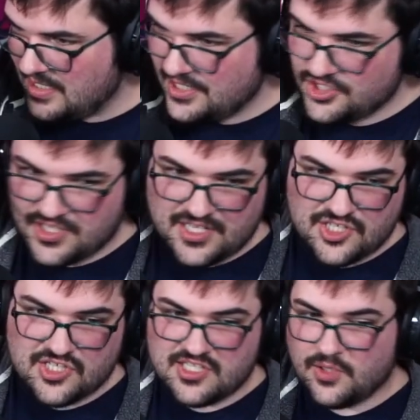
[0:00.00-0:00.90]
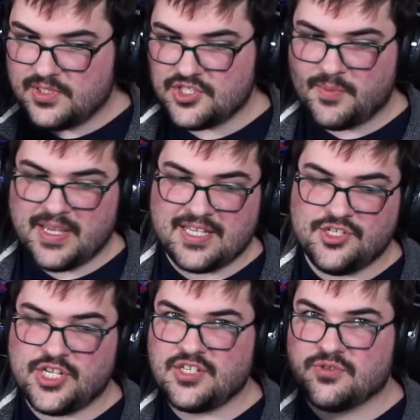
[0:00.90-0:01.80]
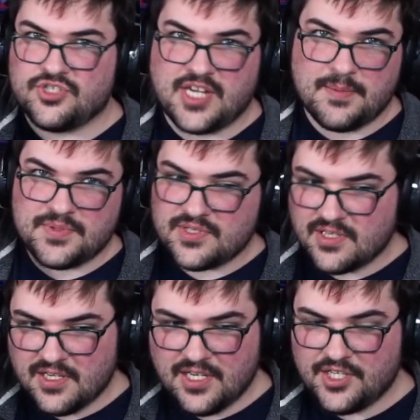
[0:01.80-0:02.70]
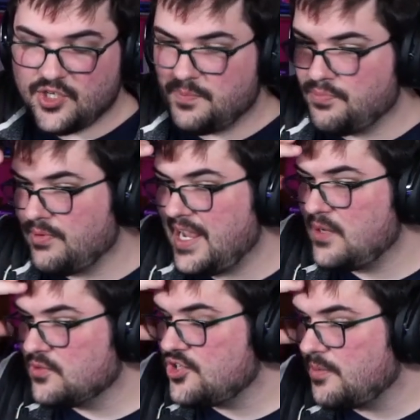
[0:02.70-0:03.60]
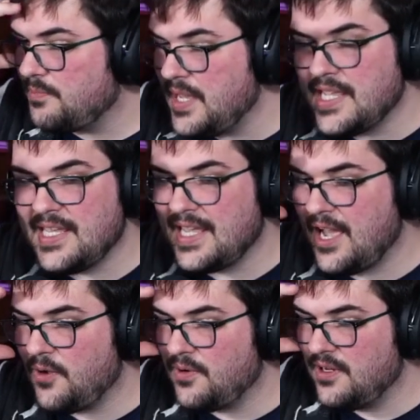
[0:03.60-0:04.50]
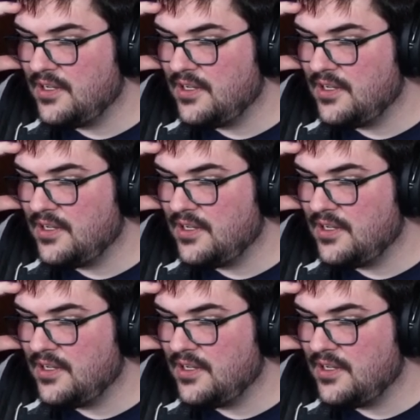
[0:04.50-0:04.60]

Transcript: and just kind of slowly start making gentle shapes. Your brain will start picking out,